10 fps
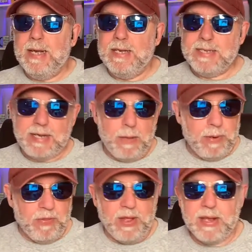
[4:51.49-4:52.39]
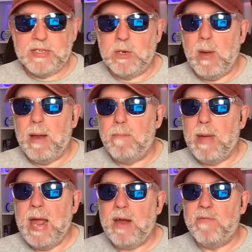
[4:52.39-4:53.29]
There's a couple of things to
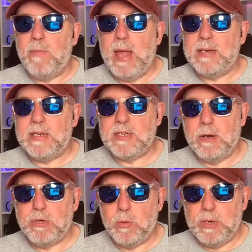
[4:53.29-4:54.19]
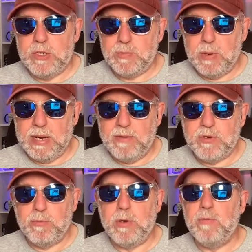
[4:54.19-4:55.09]
unpack from that disclosure, which is believed
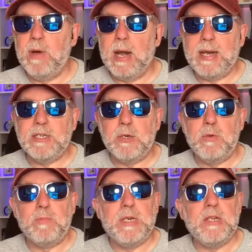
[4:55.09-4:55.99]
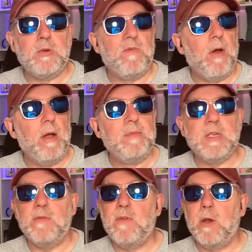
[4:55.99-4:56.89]
to relate to potential
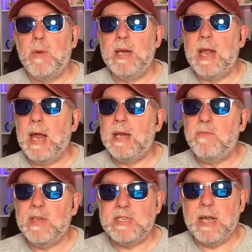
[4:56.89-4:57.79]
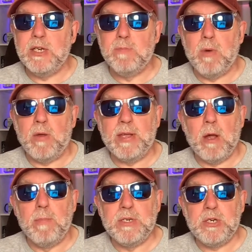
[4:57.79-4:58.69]
fines following an investigation by the
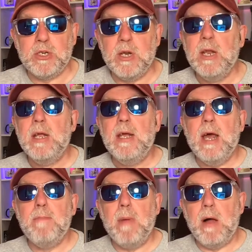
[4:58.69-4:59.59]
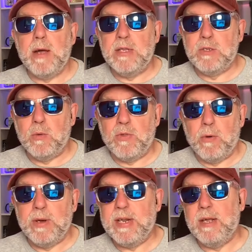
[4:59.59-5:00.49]
Competition and Markets
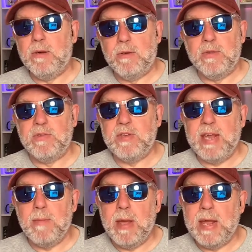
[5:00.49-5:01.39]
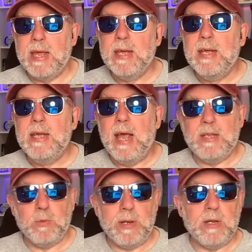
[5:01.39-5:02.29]
Authority, or the CMA,
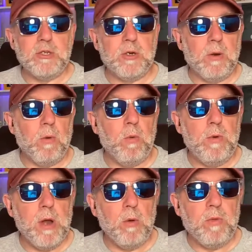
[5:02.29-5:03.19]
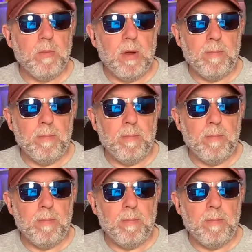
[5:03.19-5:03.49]
as we should all know them